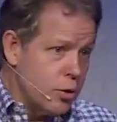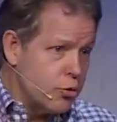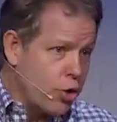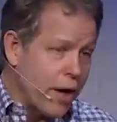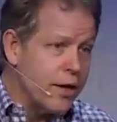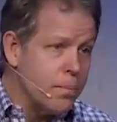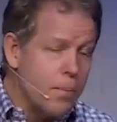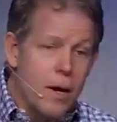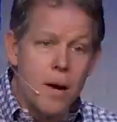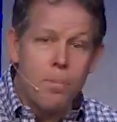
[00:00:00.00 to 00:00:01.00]
trying to
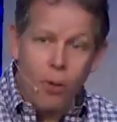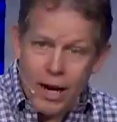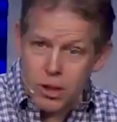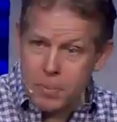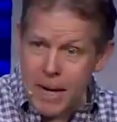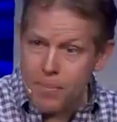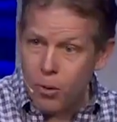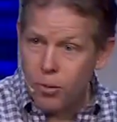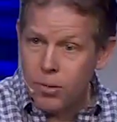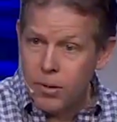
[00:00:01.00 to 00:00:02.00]
impress
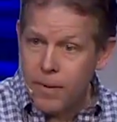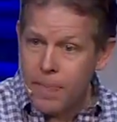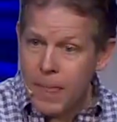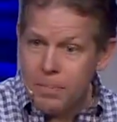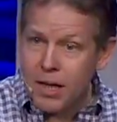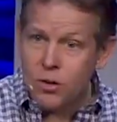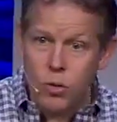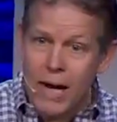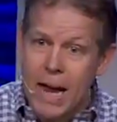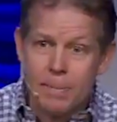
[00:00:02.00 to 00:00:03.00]
people because
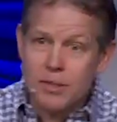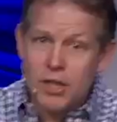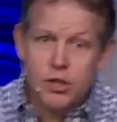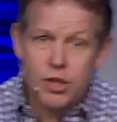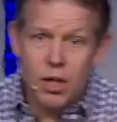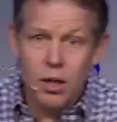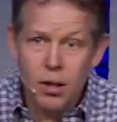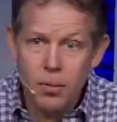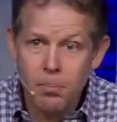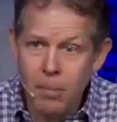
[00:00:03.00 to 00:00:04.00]
what happens is
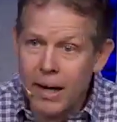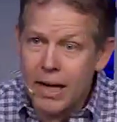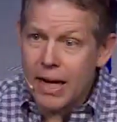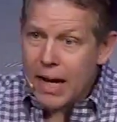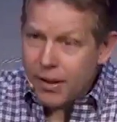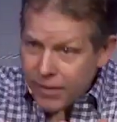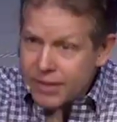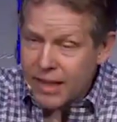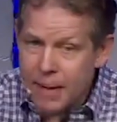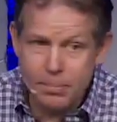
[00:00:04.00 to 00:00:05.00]
money eh,
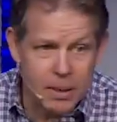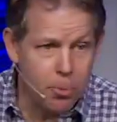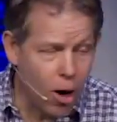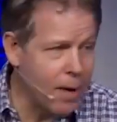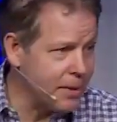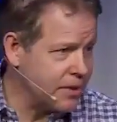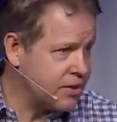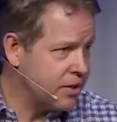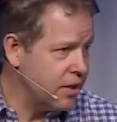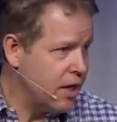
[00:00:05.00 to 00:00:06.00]
that's an empty
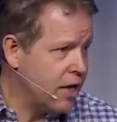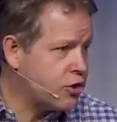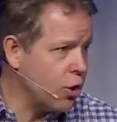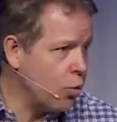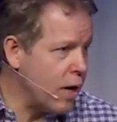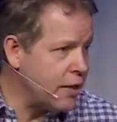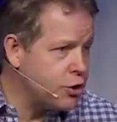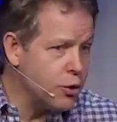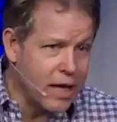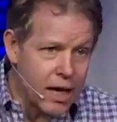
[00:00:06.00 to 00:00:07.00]
promise. And so as
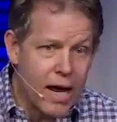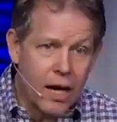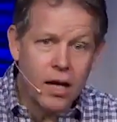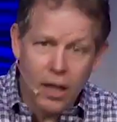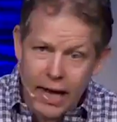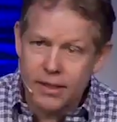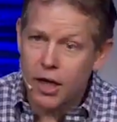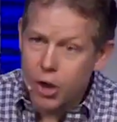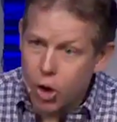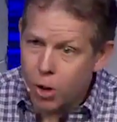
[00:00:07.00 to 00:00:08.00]
you get and collect and
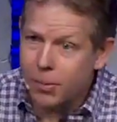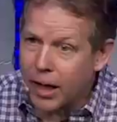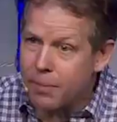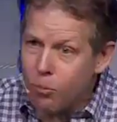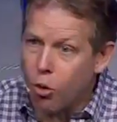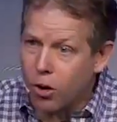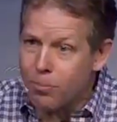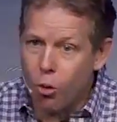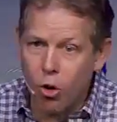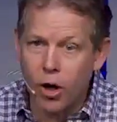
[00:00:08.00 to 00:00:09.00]
accumulate more and
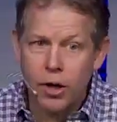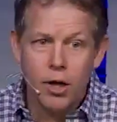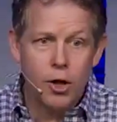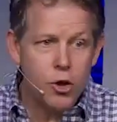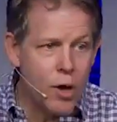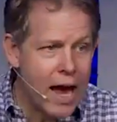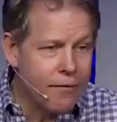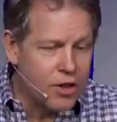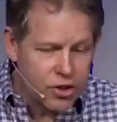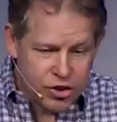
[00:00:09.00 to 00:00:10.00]
more, you have
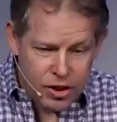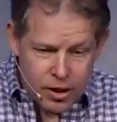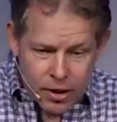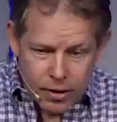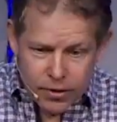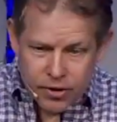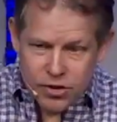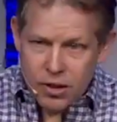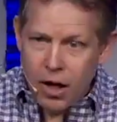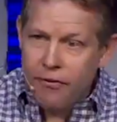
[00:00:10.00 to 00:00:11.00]
this
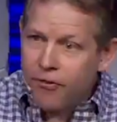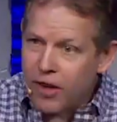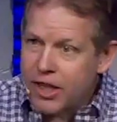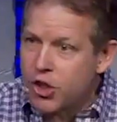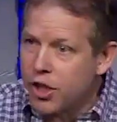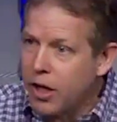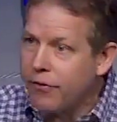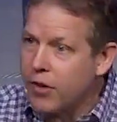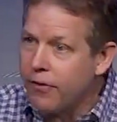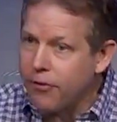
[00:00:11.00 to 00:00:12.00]
this affliction of
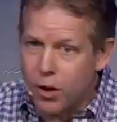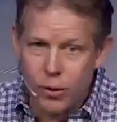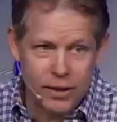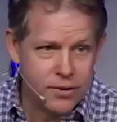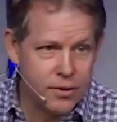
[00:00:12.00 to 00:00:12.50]
the affluent